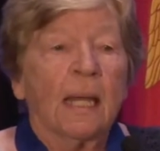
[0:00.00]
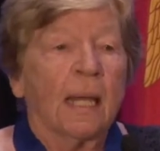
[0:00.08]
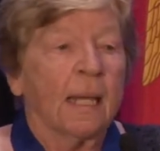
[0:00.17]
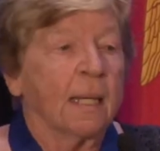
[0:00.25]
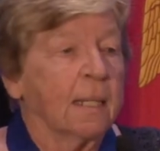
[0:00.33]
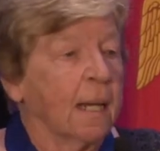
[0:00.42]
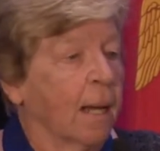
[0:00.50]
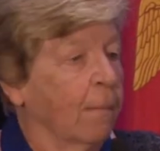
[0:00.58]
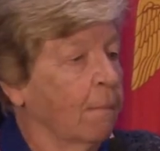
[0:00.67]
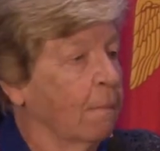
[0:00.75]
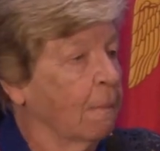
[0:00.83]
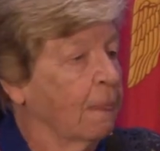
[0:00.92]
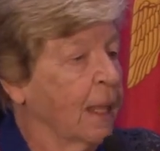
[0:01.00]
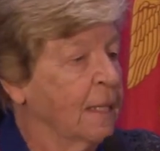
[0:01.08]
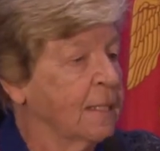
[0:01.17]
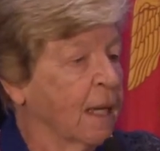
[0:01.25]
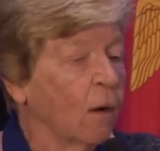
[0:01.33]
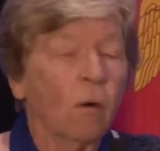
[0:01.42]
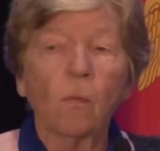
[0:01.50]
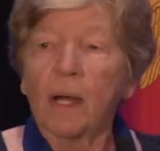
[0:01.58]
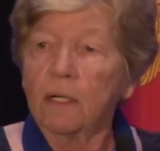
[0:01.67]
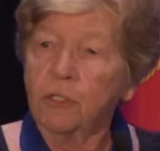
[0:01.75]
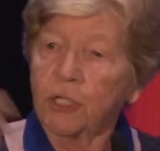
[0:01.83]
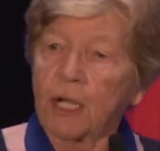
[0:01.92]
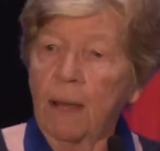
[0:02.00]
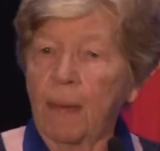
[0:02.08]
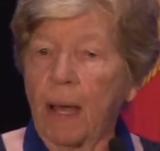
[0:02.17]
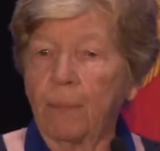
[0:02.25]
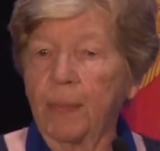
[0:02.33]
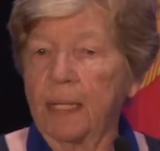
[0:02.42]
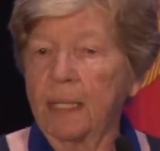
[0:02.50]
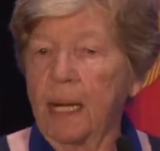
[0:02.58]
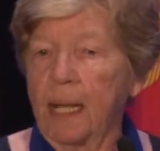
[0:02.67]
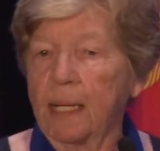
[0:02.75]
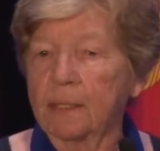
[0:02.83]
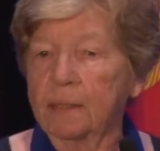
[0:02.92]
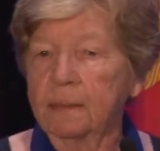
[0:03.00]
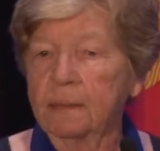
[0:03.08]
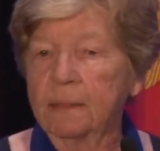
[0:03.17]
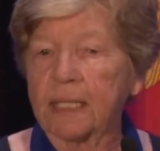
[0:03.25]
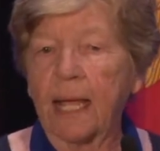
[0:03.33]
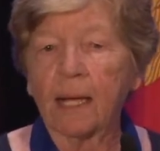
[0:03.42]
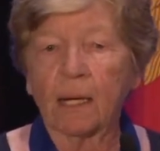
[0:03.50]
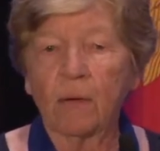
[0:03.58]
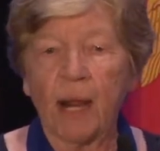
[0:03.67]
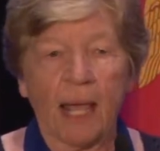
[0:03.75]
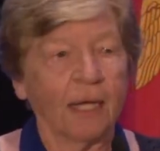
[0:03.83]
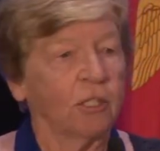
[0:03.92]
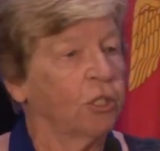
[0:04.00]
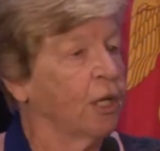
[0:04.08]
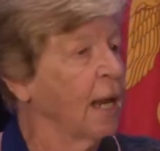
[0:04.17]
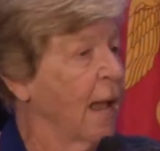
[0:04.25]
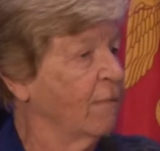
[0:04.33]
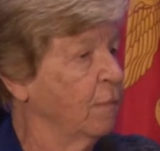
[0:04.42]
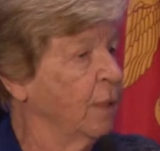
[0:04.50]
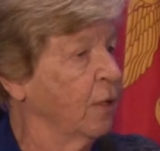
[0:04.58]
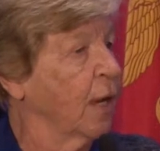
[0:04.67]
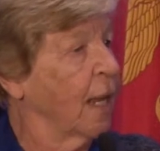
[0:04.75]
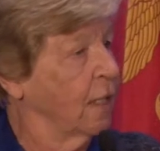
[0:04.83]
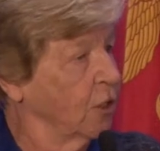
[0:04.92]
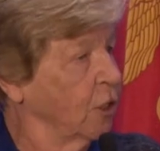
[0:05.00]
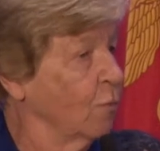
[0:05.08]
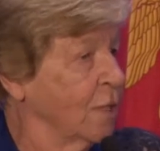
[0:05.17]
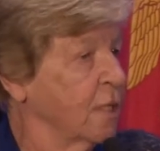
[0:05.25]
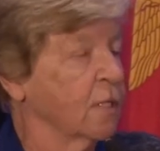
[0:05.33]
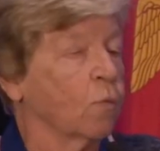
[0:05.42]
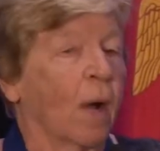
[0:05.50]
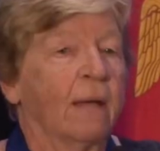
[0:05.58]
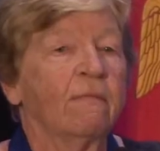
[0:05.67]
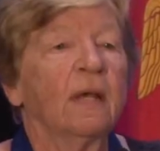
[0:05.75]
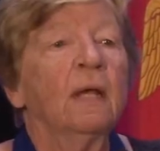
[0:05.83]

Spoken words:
And he said, oh, why don't you come up and say hello to Angie and have a beer? Angie was his wife.